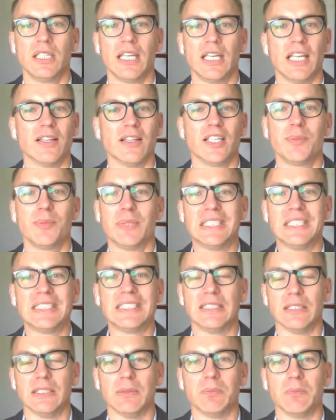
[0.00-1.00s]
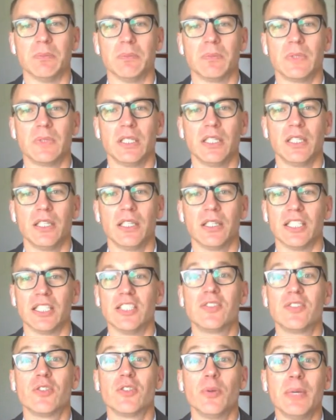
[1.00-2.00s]
And like my team,
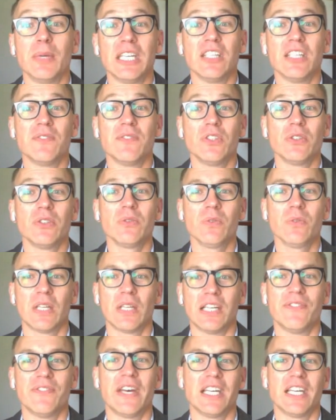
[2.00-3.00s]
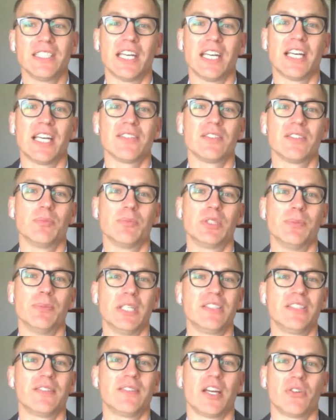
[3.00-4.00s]
like so many of you, I've had to ask them to
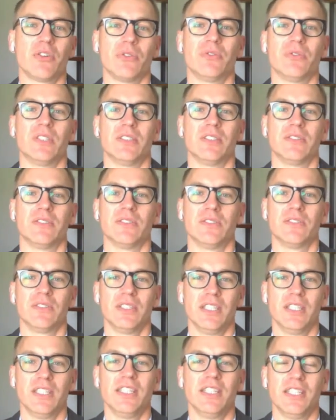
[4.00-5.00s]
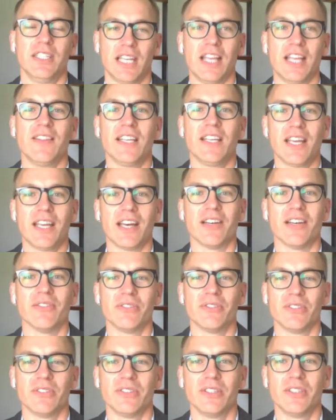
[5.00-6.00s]
make sacrifices, and they
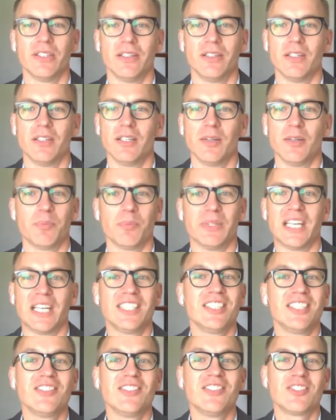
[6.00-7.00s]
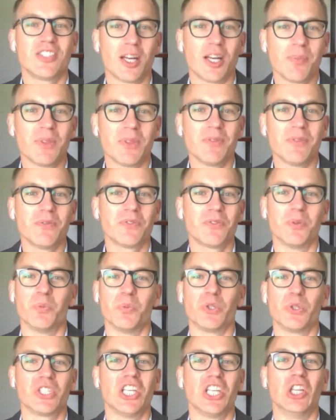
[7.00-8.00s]
have. But that didn't stop them from
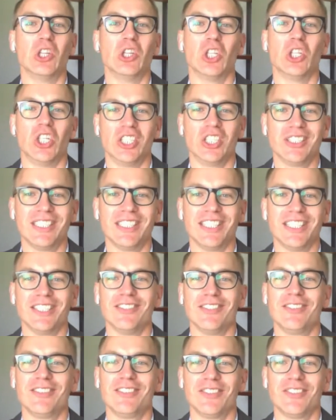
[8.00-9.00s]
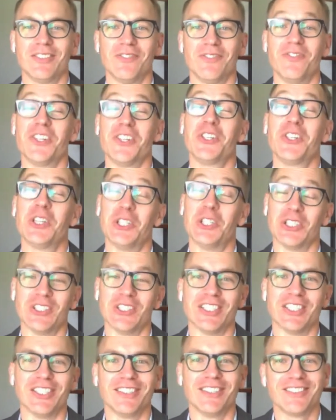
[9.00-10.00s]
working long days, very long
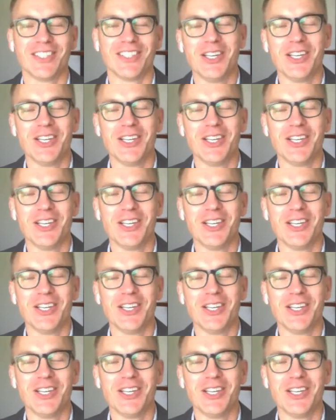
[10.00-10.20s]
days,